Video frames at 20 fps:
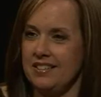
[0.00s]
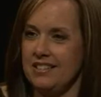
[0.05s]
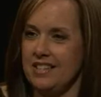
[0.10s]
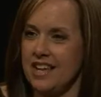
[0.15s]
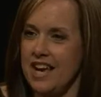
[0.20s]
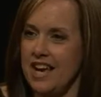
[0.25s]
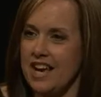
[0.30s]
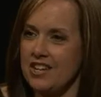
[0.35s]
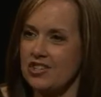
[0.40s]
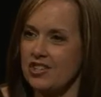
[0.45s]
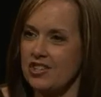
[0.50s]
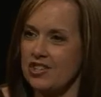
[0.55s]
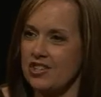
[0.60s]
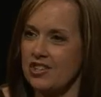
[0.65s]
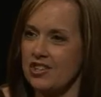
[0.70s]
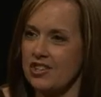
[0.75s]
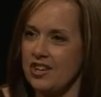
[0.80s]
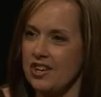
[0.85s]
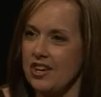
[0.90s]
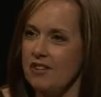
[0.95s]
to
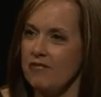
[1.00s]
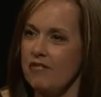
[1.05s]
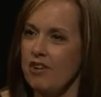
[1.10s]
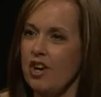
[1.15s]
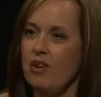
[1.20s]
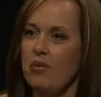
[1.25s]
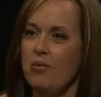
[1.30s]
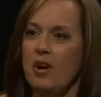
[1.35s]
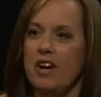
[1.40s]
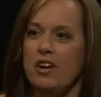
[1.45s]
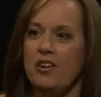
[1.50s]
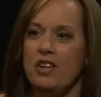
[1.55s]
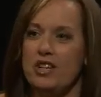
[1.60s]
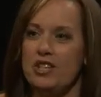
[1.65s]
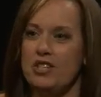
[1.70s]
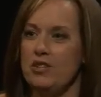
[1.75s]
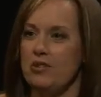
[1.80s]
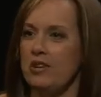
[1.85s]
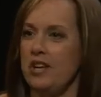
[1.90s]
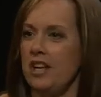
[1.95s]
catch. Very rarely
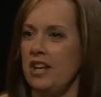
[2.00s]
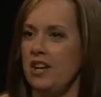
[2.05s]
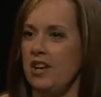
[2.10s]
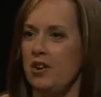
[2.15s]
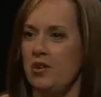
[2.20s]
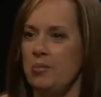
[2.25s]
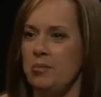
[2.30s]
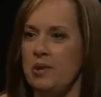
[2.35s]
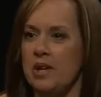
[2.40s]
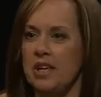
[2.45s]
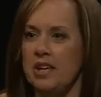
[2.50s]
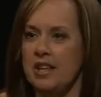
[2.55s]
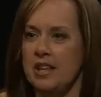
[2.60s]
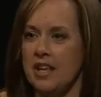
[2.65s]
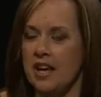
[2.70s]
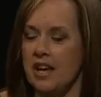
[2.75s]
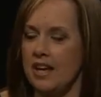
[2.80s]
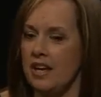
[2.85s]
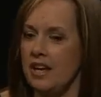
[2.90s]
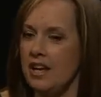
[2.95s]
do you get an OB
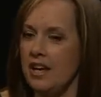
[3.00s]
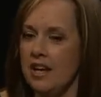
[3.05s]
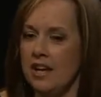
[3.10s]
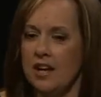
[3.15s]
that